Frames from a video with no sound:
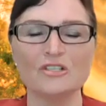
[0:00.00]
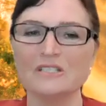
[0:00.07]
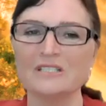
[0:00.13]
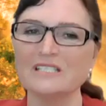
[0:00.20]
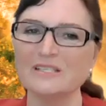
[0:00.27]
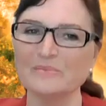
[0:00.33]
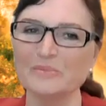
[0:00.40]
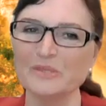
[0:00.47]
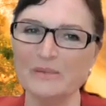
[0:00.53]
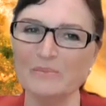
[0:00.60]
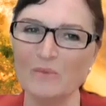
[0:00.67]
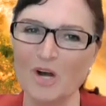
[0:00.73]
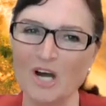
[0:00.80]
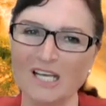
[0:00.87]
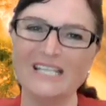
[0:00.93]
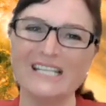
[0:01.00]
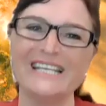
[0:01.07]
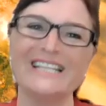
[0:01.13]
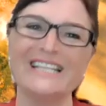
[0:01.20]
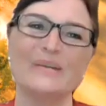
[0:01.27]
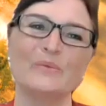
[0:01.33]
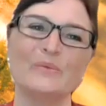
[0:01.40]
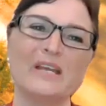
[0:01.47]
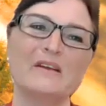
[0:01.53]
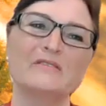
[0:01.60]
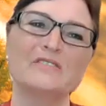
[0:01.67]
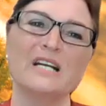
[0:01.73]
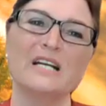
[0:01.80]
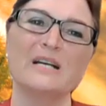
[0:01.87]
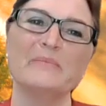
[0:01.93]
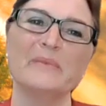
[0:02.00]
It's simply modeling that we have done